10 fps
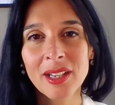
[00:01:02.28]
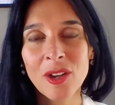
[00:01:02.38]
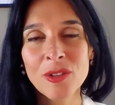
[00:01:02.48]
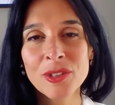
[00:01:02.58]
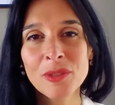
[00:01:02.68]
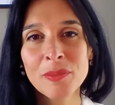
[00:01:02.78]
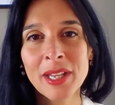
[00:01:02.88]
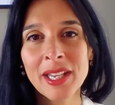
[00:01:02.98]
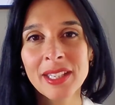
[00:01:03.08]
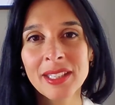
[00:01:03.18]
also
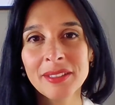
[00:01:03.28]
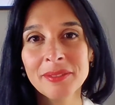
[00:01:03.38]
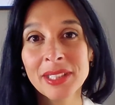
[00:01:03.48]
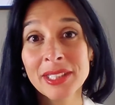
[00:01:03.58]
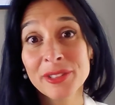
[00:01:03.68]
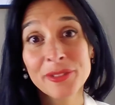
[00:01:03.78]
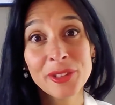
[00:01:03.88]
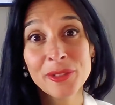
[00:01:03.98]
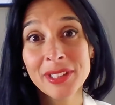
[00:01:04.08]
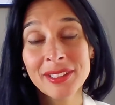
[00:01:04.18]
by
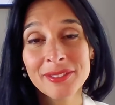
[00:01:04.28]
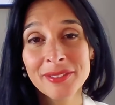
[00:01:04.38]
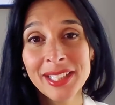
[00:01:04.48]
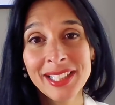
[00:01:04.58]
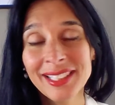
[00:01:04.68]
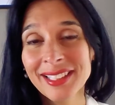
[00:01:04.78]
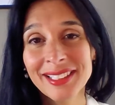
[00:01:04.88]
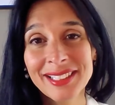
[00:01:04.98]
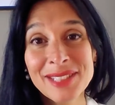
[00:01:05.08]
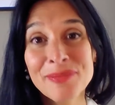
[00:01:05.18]
interviewing really
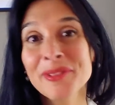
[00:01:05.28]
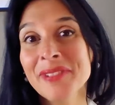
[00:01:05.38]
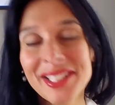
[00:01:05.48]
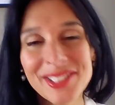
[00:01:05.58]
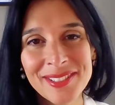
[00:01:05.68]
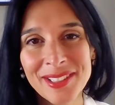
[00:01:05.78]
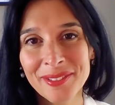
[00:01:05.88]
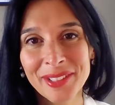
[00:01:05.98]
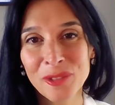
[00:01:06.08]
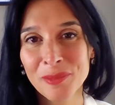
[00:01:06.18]

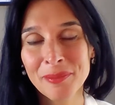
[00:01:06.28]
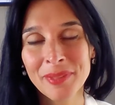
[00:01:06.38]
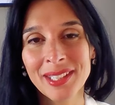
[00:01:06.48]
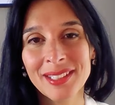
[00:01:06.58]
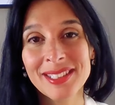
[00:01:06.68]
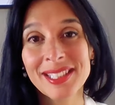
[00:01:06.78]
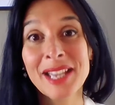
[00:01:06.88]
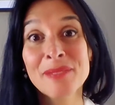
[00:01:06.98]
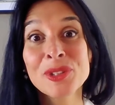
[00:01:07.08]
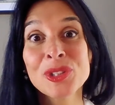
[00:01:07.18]
inspirational human beings. And
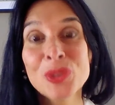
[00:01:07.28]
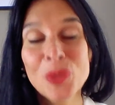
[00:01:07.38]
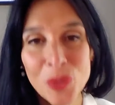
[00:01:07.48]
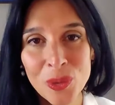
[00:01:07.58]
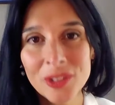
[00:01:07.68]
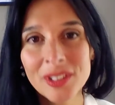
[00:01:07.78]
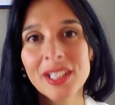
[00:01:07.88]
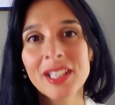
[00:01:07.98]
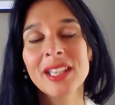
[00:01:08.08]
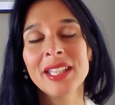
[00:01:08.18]
I'm sure
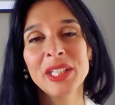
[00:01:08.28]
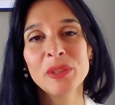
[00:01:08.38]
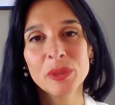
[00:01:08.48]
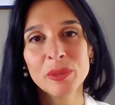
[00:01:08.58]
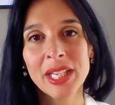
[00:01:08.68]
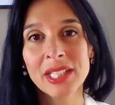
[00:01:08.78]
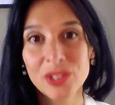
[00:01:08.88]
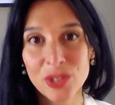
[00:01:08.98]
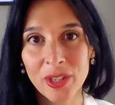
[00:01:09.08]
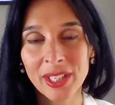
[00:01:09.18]
you will
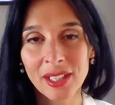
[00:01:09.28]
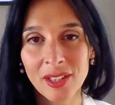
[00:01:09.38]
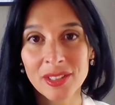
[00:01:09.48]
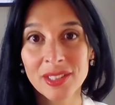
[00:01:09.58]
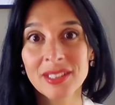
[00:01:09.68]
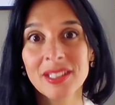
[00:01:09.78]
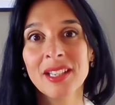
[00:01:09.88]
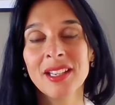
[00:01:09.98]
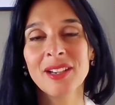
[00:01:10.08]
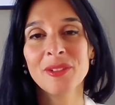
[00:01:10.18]
enjoy a lot
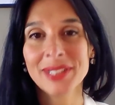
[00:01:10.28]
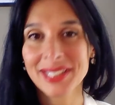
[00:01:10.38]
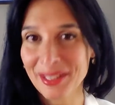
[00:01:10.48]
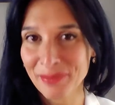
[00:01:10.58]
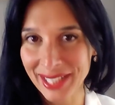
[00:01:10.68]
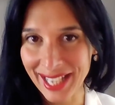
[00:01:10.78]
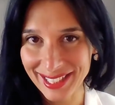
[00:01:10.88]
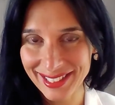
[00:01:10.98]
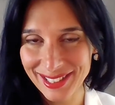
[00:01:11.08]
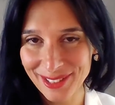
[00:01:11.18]
what's coming
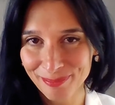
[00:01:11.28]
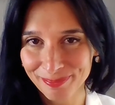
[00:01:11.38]
next.